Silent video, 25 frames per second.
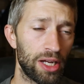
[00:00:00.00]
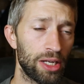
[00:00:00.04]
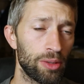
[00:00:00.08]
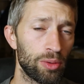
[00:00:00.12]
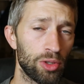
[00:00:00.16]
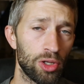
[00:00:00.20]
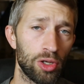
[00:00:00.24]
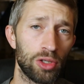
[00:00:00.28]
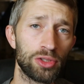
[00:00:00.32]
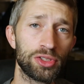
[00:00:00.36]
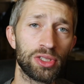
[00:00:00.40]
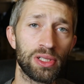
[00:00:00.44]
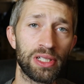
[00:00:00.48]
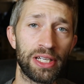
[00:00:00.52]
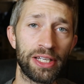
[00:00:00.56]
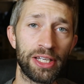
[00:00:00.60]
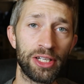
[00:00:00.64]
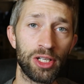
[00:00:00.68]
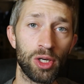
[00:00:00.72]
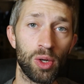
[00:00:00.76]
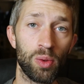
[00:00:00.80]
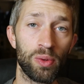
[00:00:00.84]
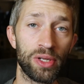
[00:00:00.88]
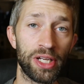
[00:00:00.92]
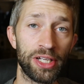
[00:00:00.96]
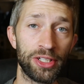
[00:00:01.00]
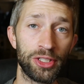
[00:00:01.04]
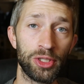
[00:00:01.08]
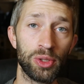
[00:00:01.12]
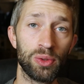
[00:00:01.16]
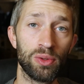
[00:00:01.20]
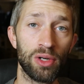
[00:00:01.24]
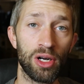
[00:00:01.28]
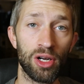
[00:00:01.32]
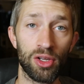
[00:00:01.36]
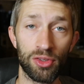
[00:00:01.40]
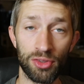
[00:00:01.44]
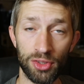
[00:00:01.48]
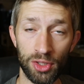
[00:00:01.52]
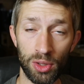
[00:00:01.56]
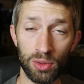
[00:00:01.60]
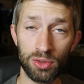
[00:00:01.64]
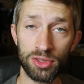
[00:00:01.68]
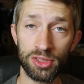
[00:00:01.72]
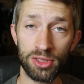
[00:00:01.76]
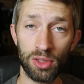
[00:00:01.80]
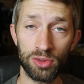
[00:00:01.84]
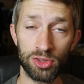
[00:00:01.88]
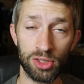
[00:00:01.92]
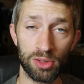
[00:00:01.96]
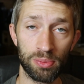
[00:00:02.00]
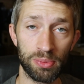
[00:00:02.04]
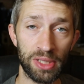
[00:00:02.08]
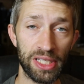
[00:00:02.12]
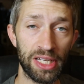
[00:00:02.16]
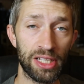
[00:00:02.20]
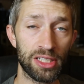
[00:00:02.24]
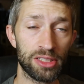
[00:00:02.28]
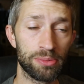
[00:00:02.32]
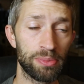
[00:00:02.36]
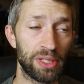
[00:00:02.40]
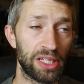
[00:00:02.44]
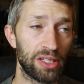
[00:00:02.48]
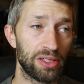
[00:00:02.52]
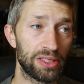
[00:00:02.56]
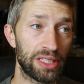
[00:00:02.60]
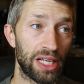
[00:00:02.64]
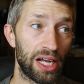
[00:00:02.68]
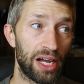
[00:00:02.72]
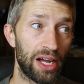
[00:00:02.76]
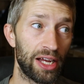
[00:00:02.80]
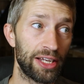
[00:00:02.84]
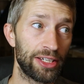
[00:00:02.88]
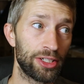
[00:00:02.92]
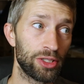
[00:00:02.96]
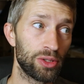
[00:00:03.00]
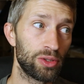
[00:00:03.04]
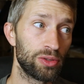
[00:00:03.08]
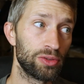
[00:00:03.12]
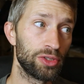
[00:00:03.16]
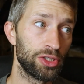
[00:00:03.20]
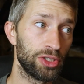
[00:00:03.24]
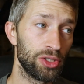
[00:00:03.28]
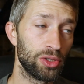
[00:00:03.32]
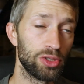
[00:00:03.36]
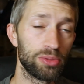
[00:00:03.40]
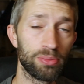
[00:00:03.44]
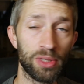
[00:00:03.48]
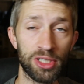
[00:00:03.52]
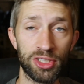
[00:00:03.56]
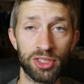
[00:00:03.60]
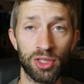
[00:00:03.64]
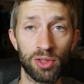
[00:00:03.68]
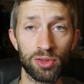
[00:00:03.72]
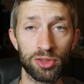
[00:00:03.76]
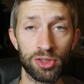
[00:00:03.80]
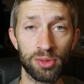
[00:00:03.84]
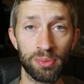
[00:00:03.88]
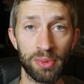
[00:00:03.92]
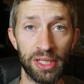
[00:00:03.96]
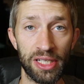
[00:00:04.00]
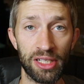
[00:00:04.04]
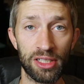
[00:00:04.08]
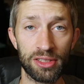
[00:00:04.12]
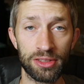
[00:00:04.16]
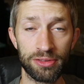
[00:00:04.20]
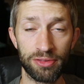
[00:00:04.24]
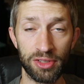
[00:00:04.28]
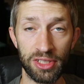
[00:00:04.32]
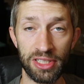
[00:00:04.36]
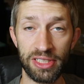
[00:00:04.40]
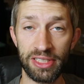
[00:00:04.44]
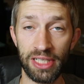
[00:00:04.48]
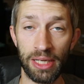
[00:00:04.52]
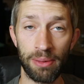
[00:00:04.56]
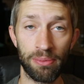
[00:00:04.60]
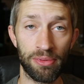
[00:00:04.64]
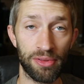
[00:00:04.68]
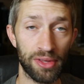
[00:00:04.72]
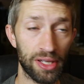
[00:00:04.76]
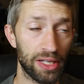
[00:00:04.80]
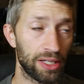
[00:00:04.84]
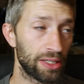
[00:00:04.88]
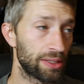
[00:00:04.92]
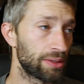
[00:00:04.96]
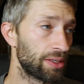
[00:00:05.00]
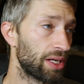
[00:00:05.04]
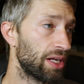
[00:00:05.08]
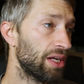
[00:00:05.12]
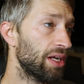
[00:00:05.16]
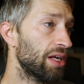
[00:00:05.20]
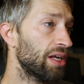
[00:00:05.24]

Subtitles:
And I will also let you know what I do on those social medias, because I don't use my social medias for the same thing.